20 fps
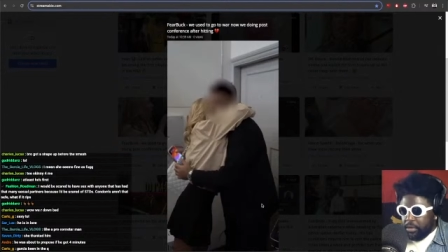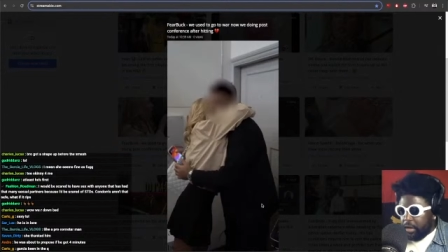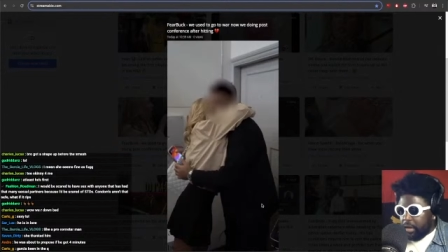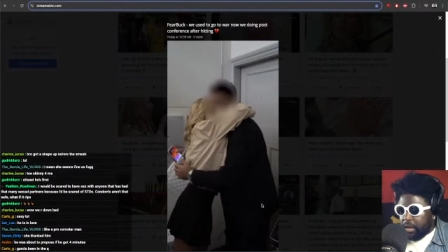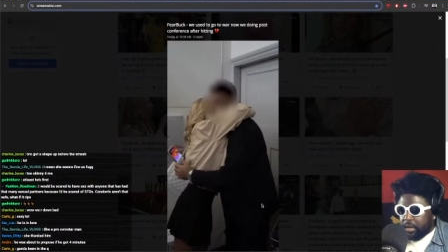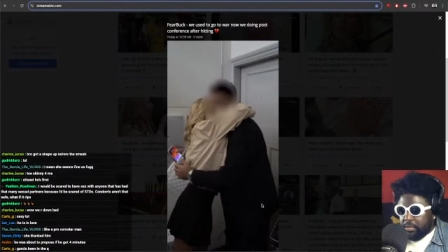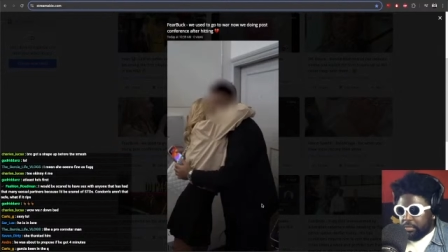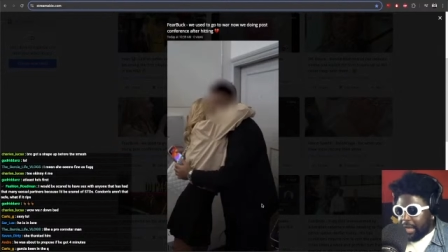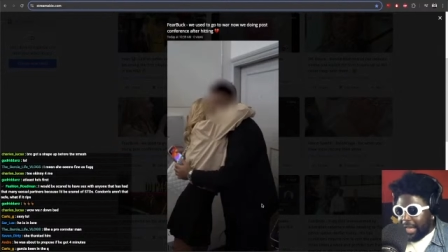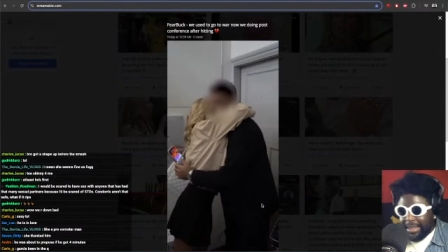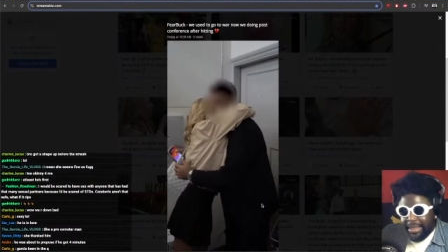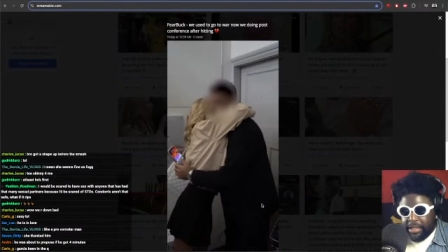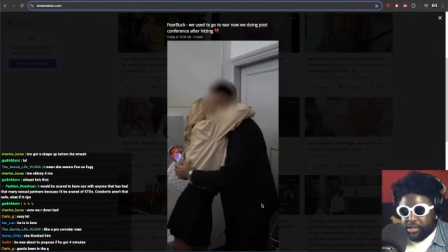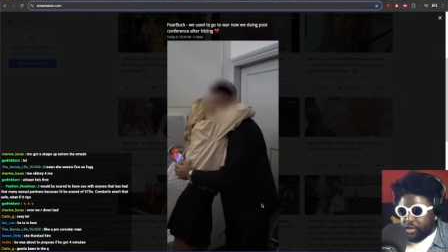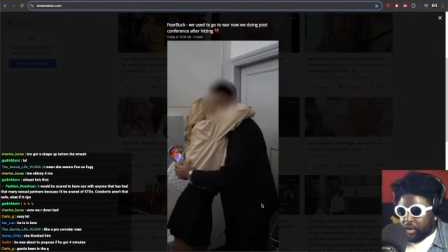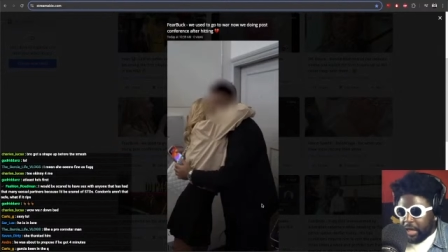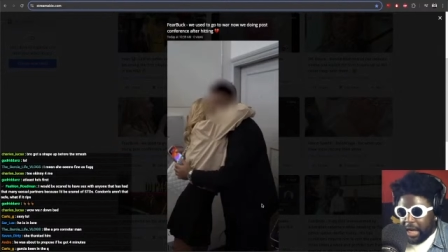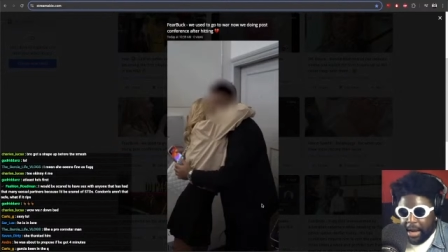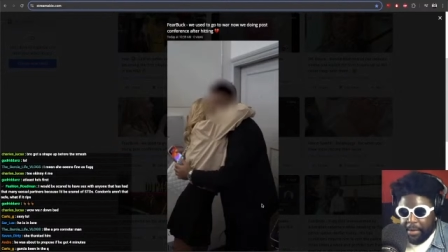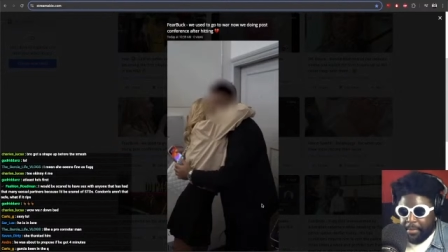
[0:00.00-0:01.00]
know, like this on
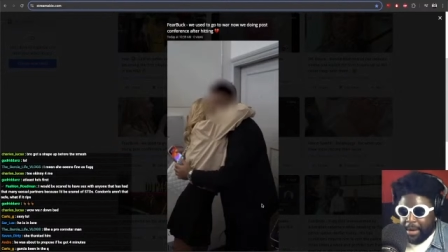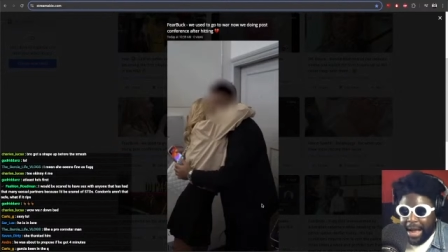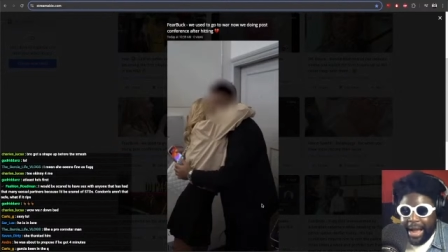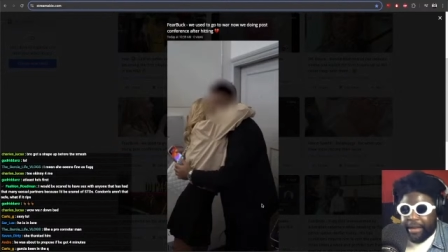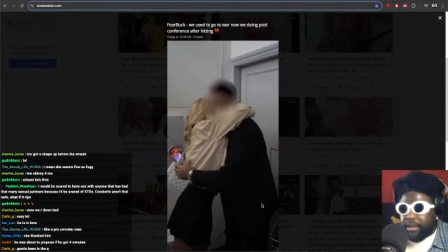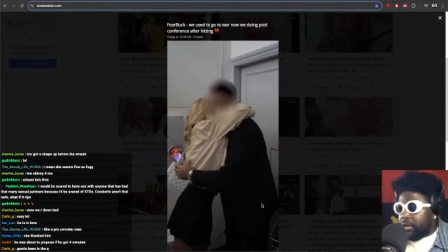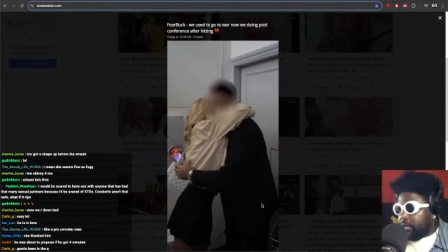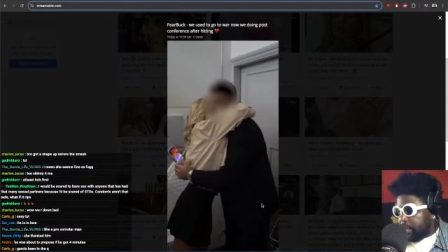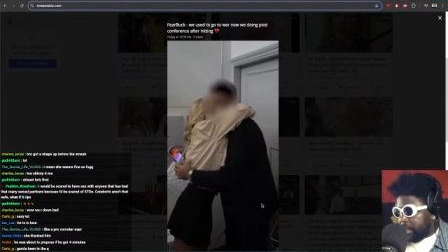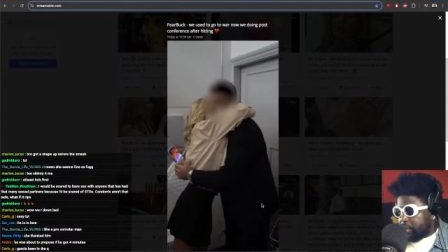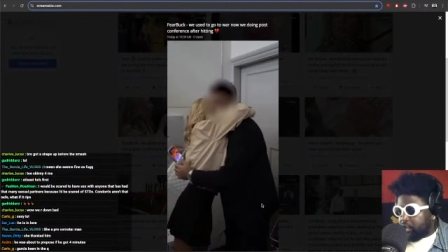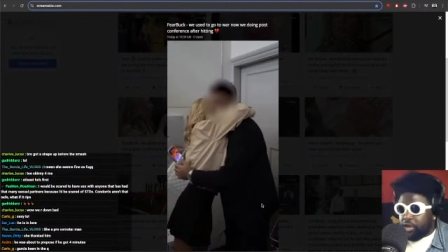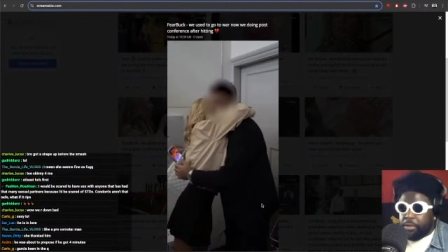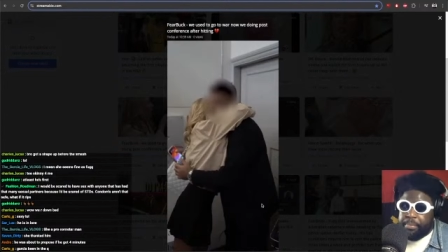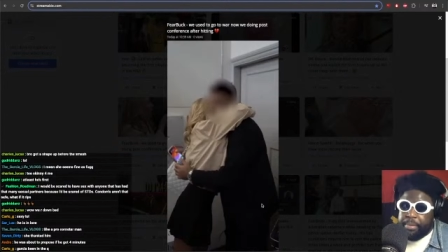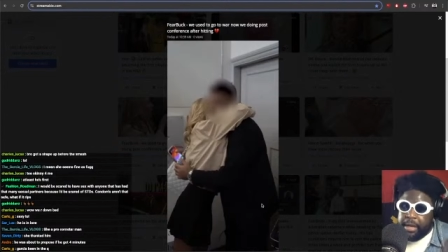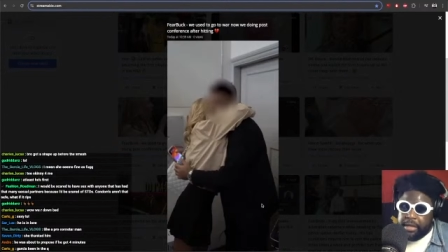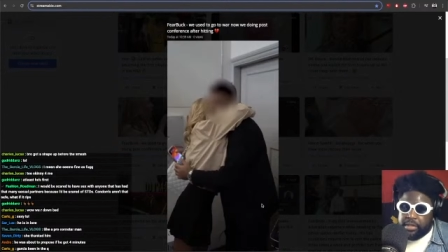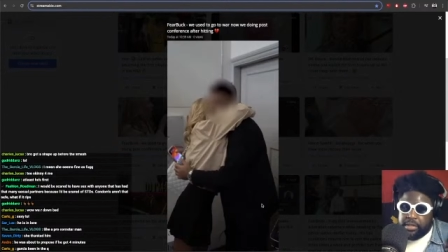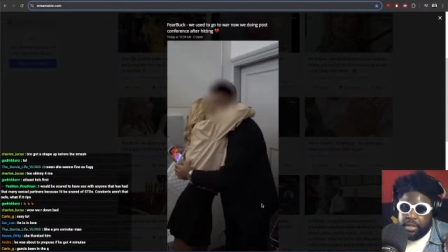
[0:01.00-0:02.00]
camera. I don't think so.
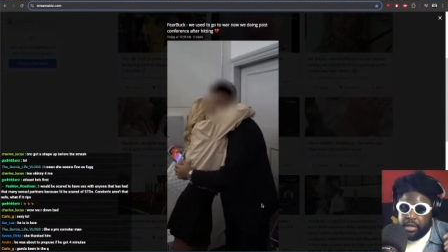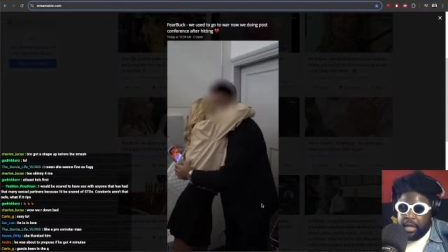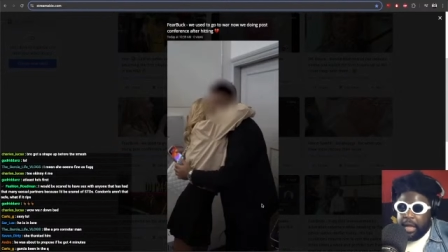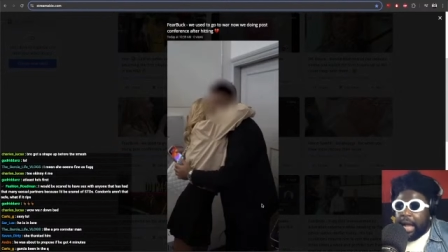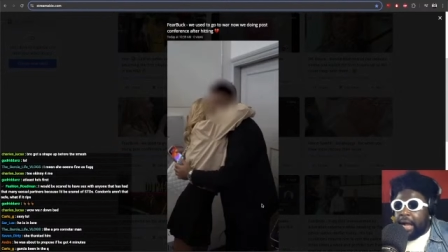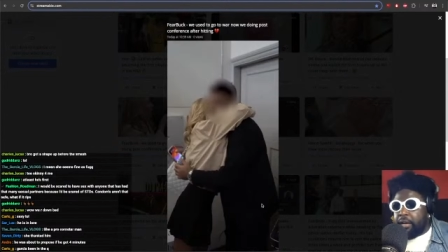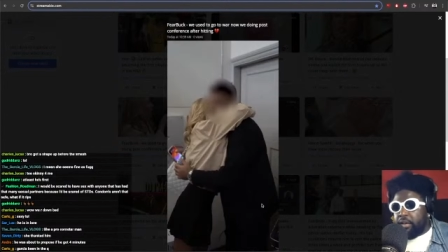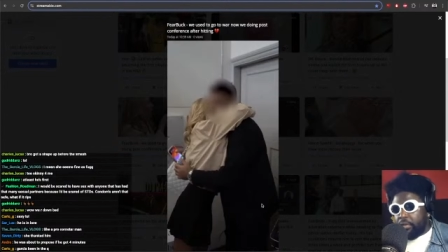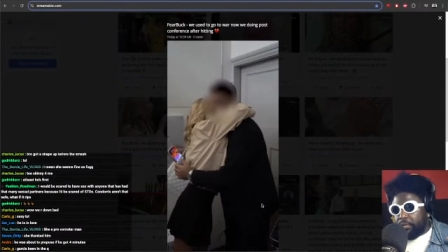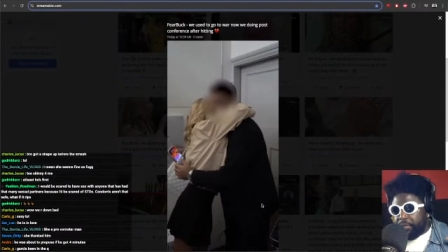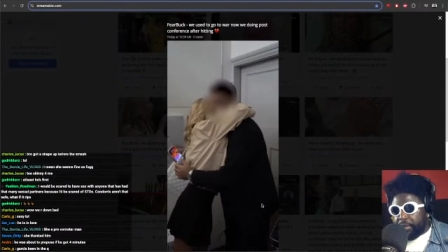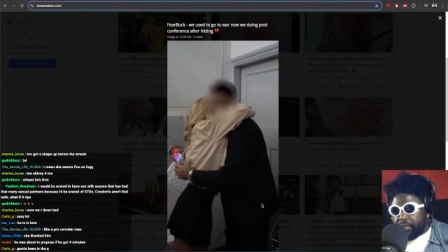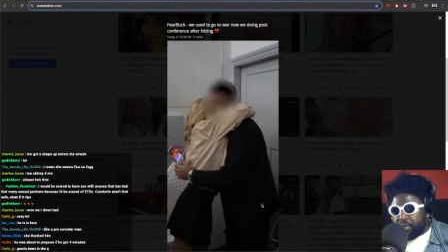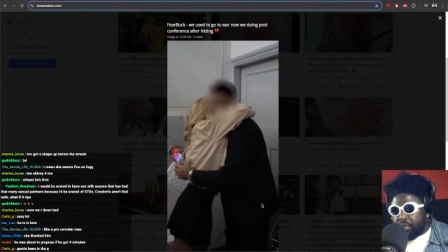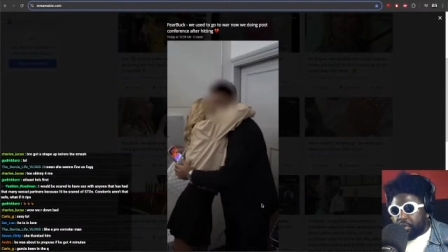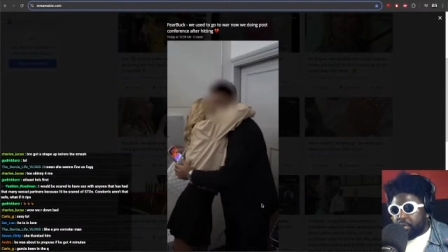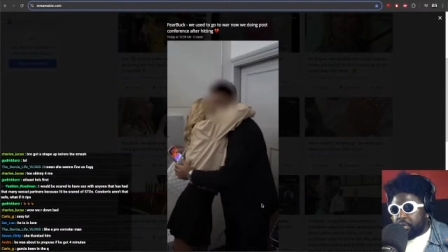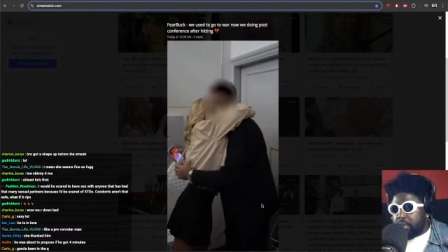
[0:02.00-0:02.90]
Personally, I don't think so.